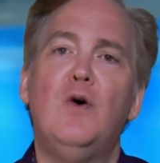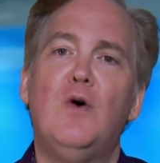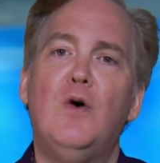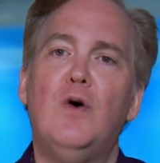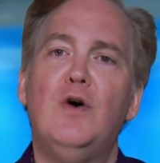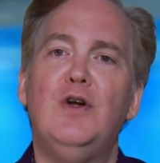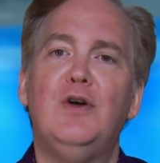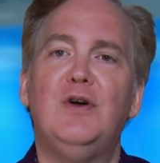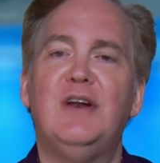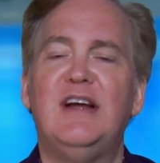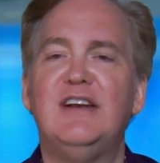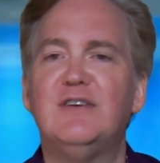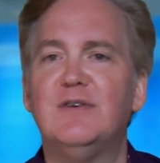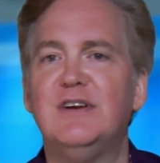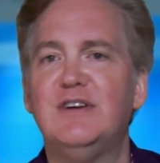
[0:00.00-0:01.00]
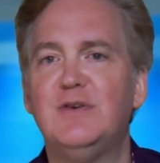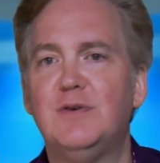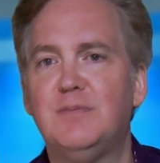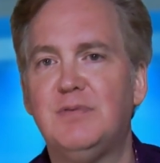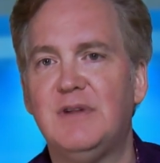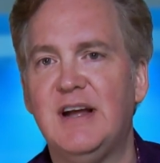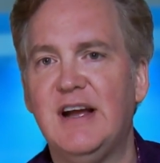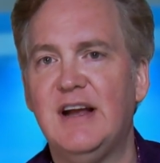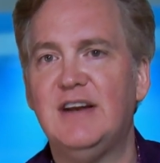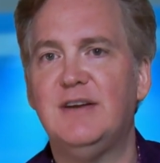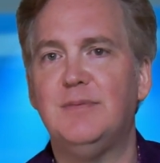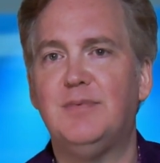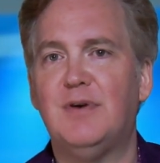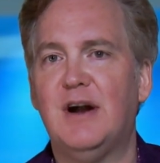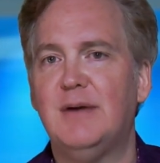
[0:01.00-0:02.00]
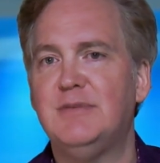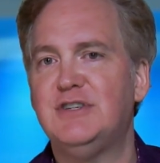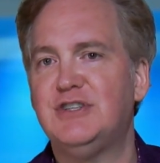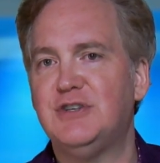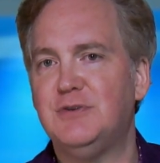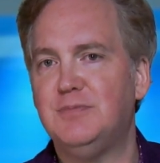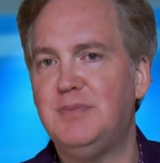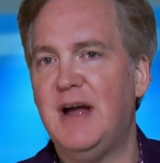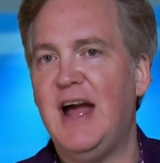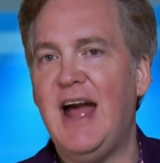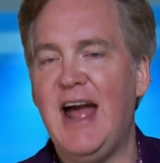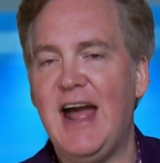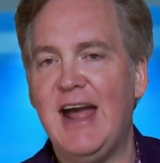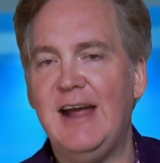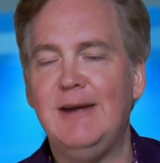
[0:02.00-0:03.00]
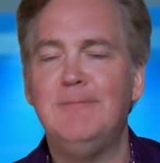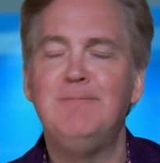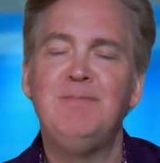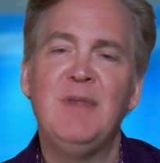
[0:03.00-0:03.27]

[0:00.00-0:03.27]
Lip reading: or you could enter into a plan to promise to pay